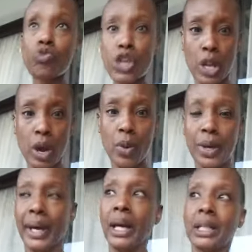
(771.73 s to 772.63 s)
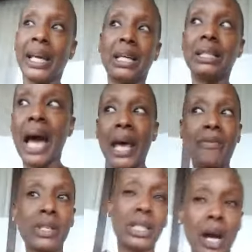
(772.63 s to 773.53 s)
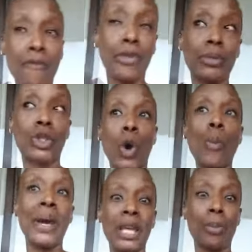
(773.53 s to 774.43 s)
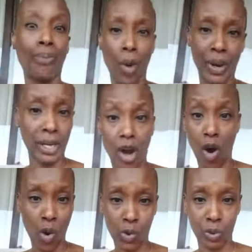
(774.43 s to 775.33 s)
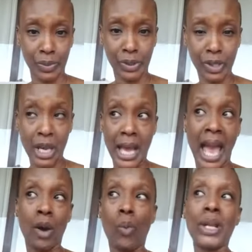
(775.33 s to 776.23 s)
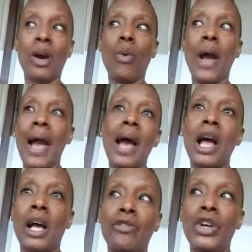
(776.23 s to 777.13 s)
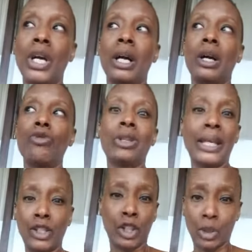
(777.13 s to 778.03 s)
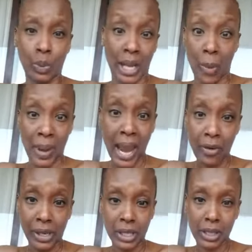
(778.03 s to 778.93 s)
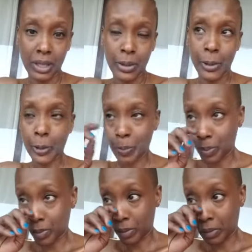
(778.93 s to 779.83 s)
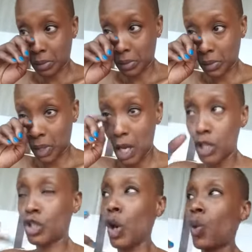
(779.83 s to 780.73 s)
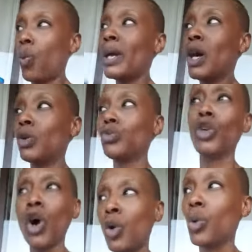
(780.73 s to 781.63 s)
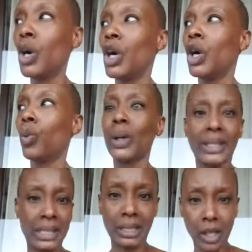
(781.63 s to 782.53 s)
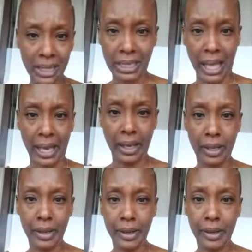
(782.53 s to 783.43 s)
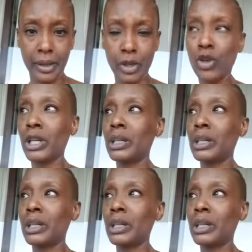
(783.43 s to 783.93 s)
You know, like a lot of us come from so many broken homes and we don't have relationships with our parents. So we don't know what this looks like. You know